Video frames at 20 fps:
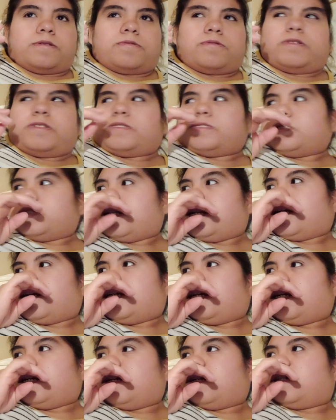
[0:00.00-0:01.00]
what else did
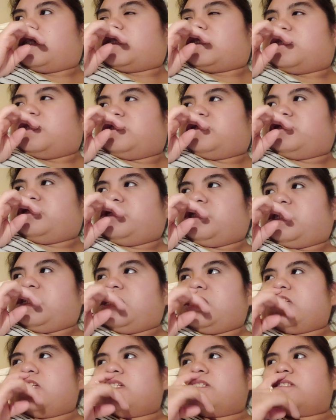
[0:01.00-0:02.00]
I get? The
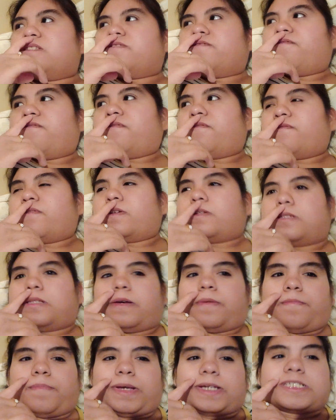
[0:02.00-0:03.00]
cheese,
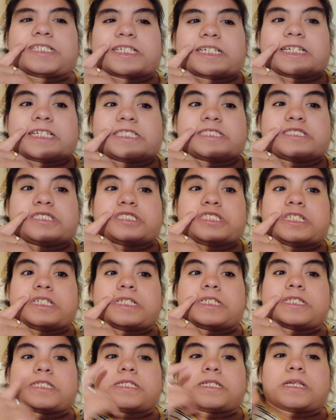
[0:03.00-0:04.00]
the Mexican
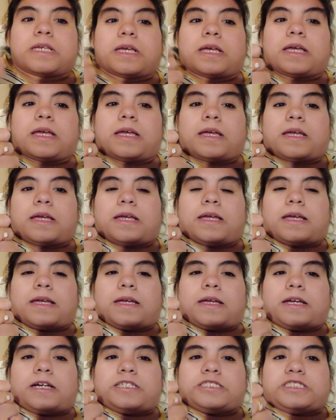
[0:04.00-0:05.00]
cheese,
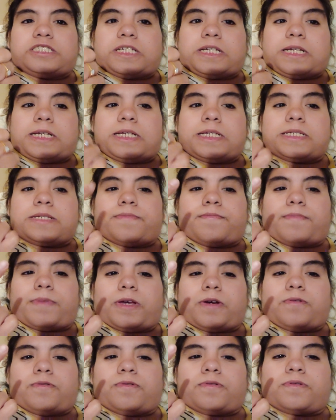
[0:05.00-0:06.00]
cheese,
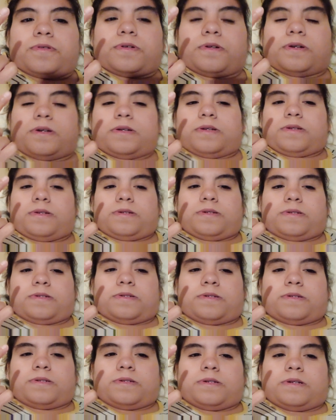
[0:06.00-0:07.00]
milk,
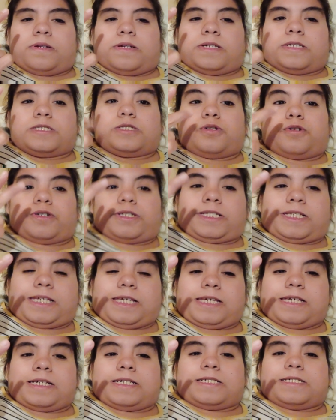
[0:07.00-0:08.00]

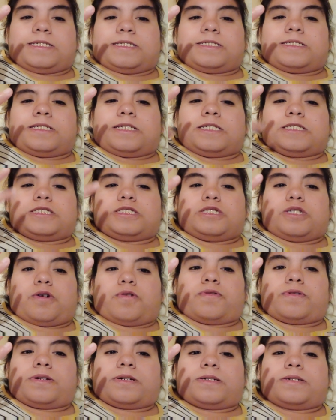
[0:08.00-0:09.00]
tortillas,
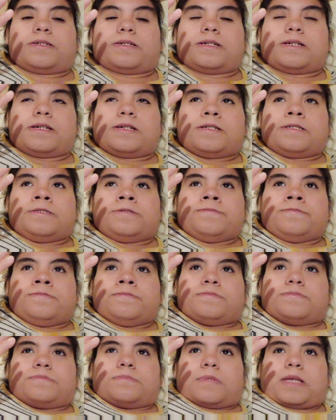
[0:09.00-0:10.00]
soda,
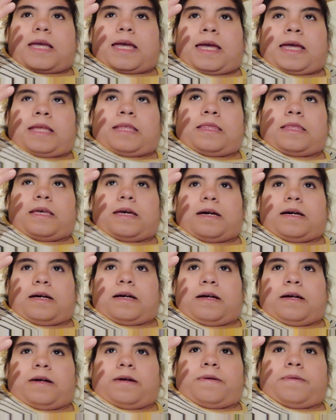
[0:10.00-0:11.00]
and the,
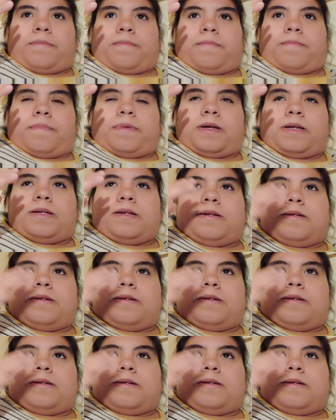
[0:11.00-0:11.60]
um,